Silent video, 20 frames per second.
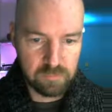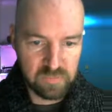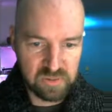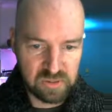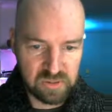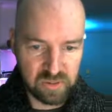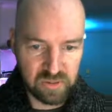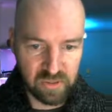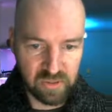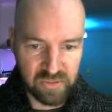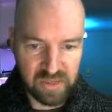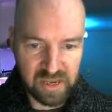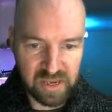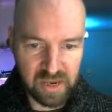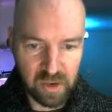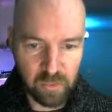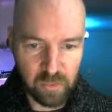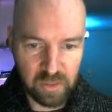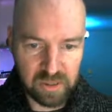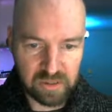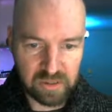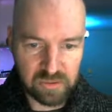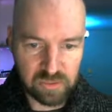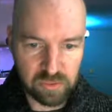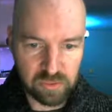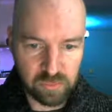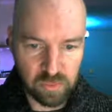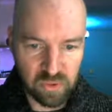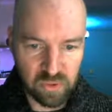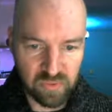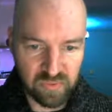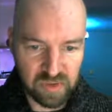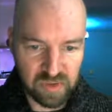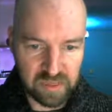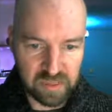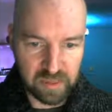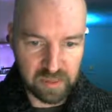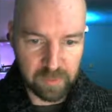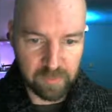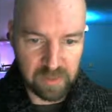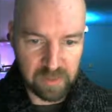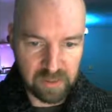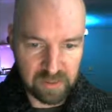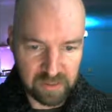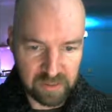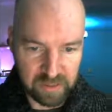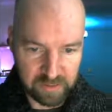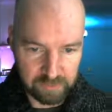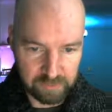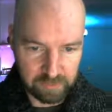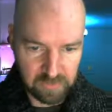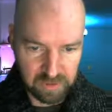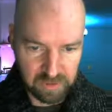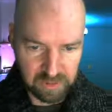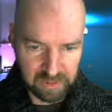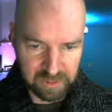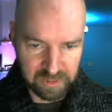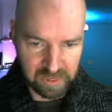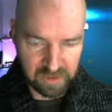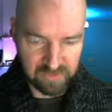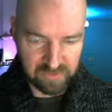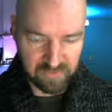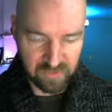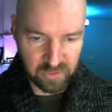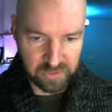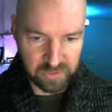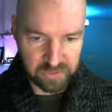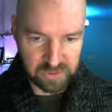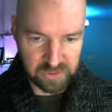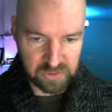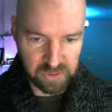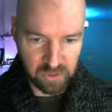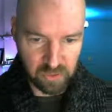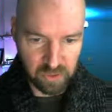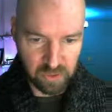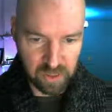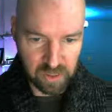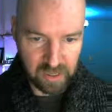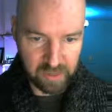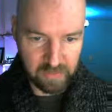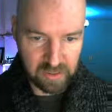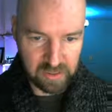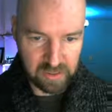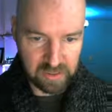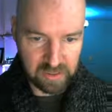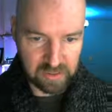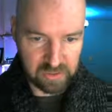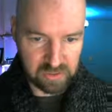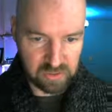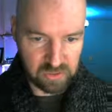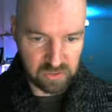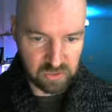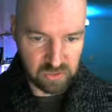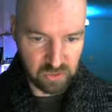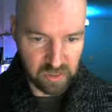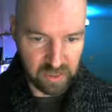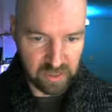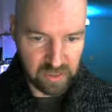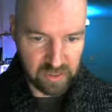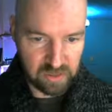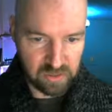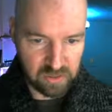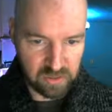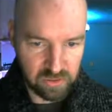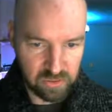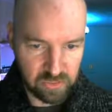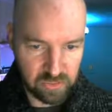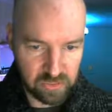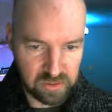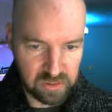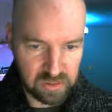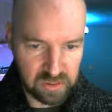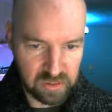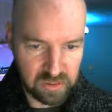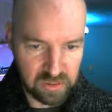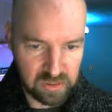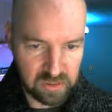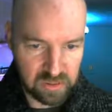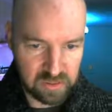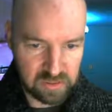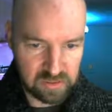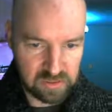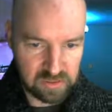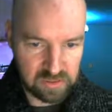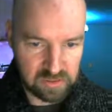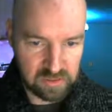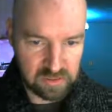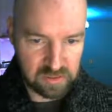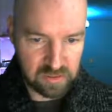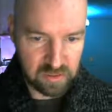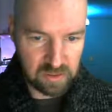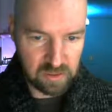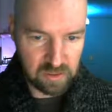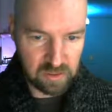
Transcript: so the thing I want to do the moving, I'm going to click on first. So I'm going to try using this